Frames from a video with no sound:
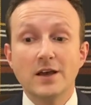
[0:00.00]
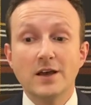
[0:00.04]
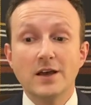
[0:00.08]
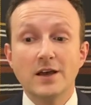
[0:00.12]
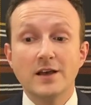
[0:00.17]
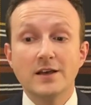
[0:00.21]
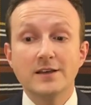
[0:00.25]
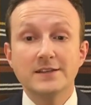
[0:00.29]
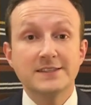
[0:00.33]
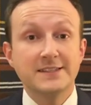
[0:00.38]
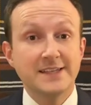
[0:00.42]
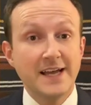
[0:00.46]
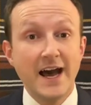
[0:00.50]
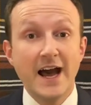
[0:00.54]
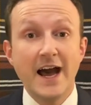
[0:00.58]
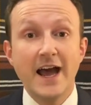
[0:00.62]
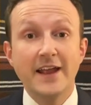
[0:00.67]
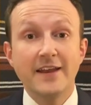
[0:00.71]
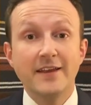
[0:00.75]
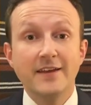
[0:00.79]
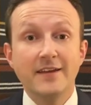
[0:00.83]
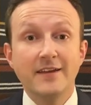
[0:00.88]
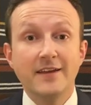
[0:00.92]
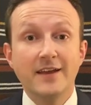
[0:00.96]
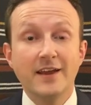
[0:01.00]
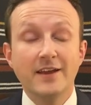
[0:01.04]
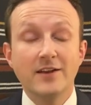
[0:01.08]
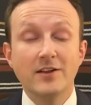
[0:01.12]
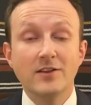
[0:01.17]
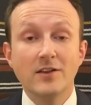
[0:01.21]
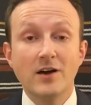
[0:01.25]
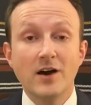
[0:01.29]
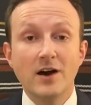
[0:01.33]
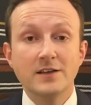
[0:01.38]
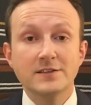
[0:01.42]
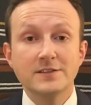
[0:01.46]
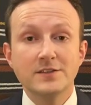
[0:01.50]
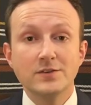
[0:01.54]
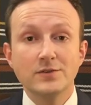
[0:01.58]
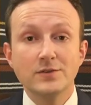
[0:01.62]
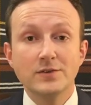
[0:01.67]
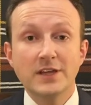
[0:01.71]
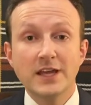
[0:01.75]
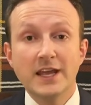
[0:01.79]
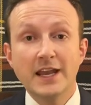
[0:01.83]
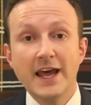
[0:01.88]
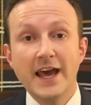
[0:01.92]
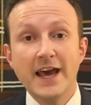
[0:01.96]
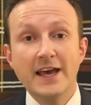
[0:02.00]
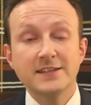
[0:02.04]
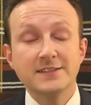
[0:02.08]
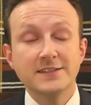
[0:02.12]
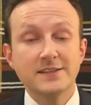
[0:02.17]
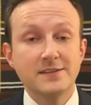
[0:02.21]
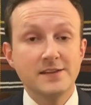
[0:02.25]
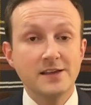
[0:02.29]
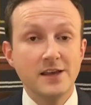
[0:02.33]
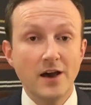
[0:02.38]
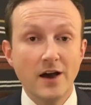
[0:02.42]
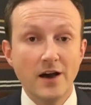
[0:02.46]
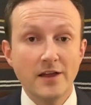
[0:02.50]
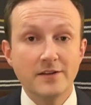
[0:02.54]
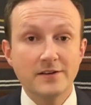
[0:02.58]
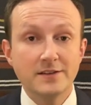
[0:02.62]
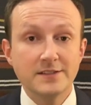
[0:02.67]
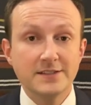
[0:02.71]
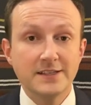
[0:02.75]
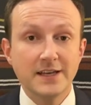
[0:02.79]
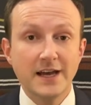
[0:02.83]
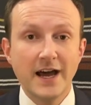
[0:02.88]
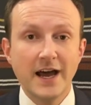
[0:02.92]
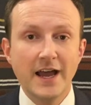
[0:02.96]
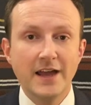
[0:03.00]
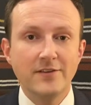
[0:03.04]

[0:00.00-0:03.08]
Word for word: side in a lawsuit can ask the other side